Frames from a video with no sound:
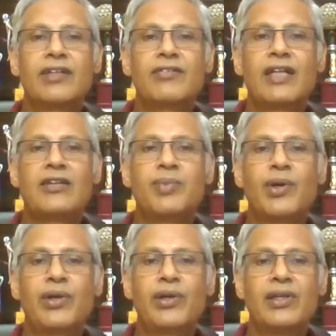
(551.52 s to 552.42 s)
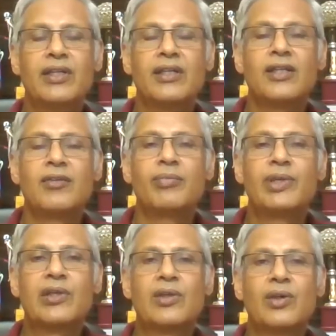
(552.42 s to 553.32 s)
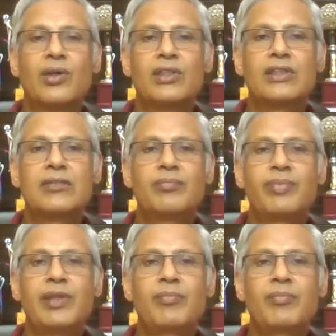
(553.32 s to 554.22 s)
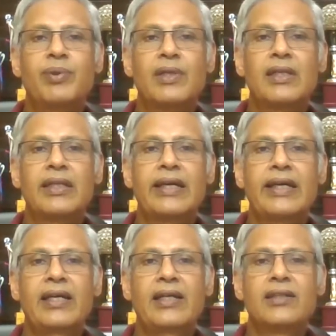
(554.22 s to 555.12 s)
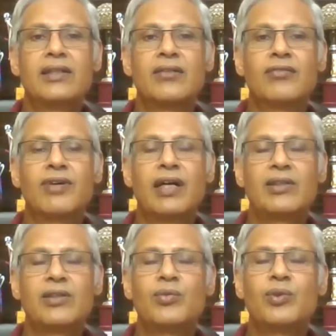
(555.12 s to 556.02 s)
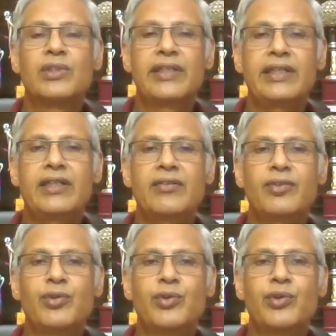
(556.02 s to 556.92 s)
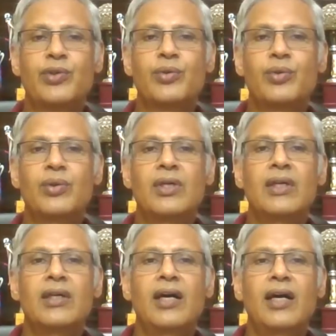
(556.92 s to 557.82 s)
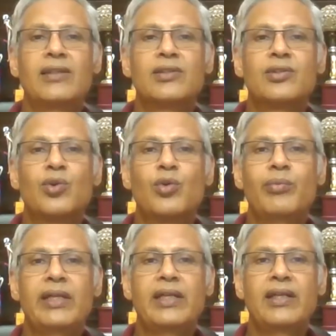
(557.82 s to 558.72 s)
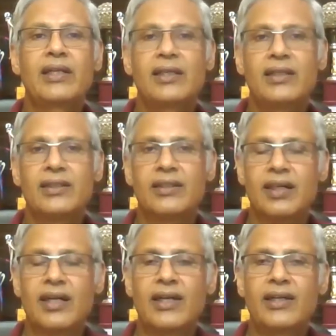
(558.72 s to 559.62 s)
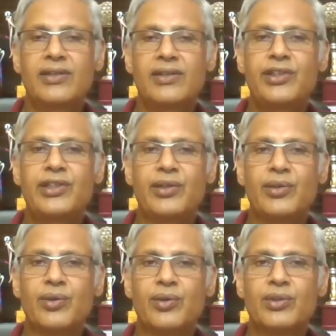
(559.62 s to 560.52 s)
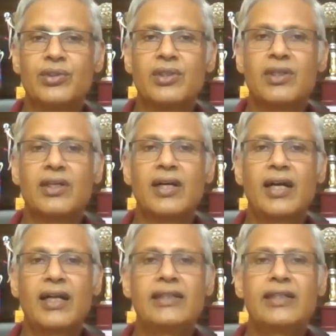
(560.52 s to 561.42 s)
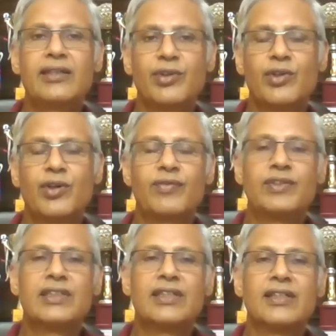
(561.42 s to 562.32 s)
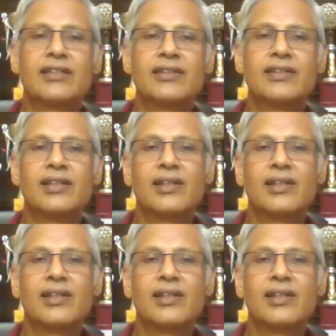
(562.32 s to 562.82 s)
very valid point because people like the one who was interviewing you and so many retired GTOs and interviewing officers